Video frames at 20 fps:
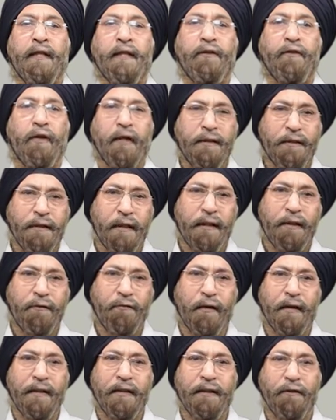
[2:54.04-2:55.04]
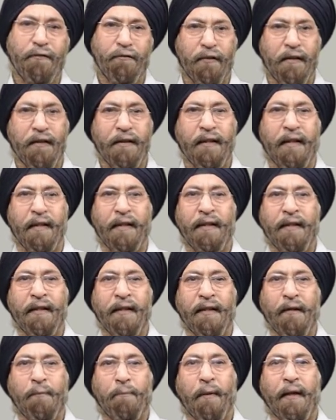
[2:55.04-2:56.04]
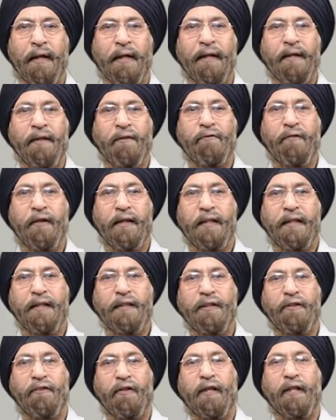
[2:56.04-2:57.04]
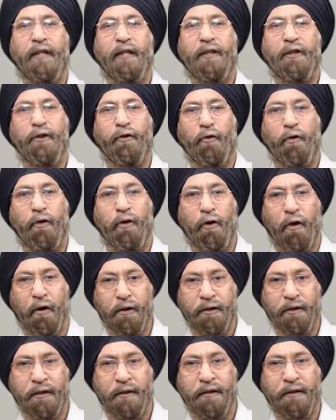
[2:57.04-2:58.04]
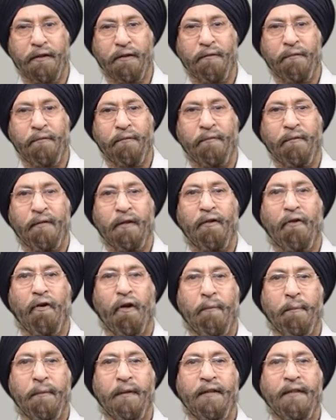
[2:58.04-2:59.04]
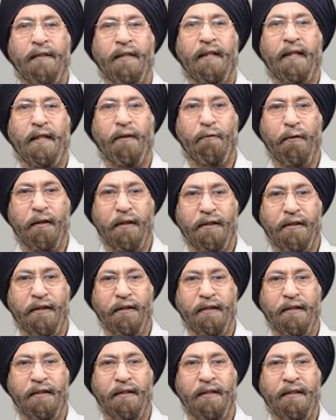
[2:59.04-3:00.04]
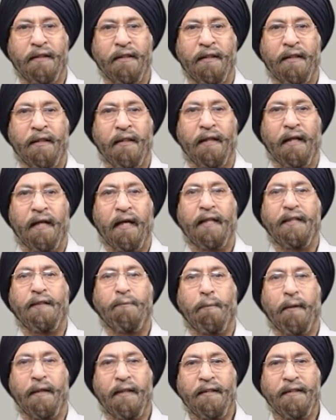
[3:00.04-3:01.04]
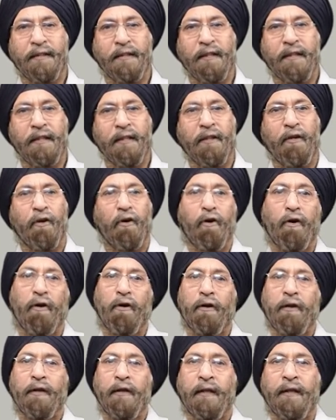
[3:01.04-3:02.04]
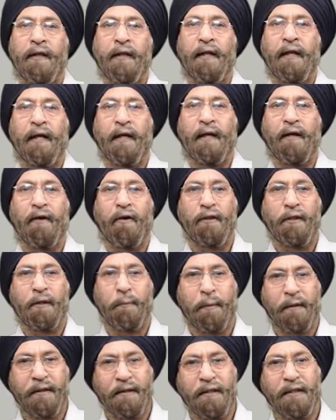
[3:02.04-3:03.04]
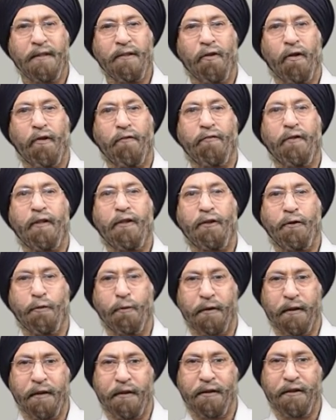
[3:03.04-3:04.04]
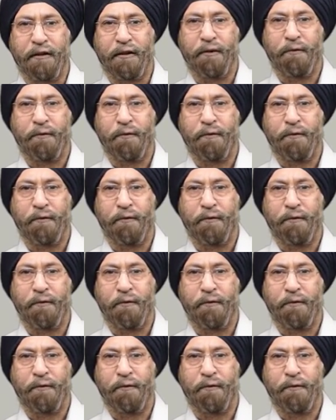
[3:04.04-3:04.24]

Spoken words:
Drugs are defined differently by various drug control laws, government regulations, as medicine or on the basis of their usage.